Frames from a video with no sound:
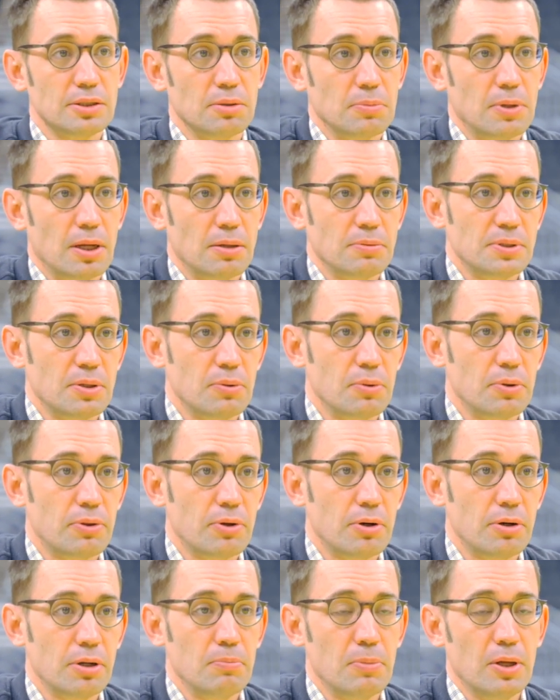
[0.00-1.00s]
Sometimes they were
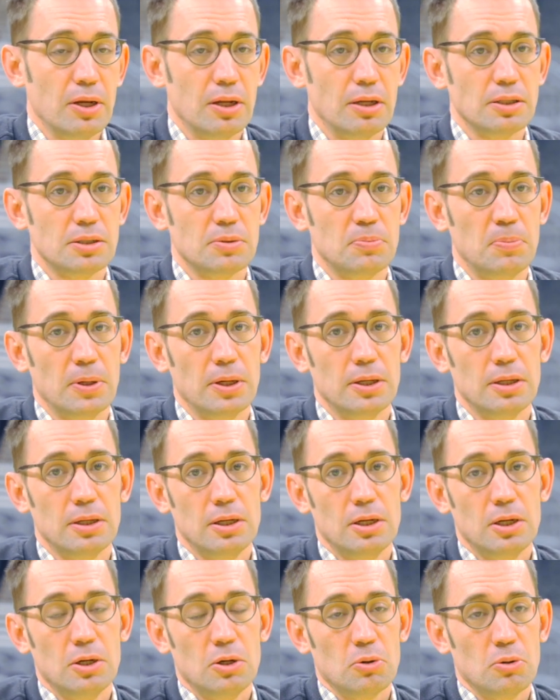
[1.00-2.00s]
thirty minutes. But
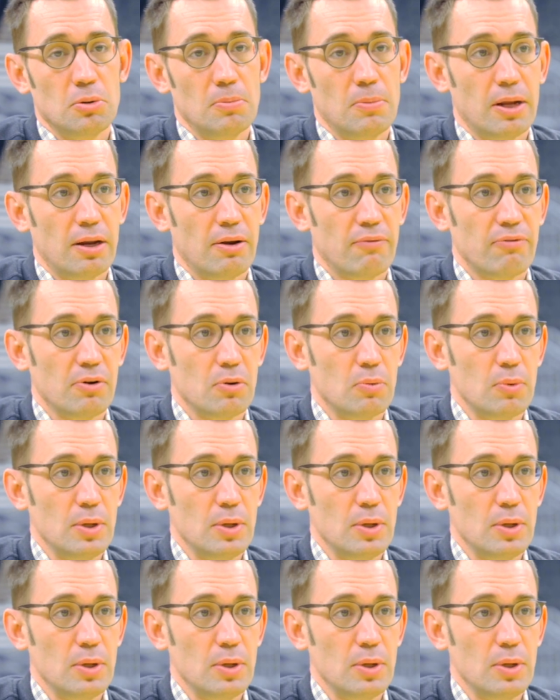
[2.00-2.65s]
we met every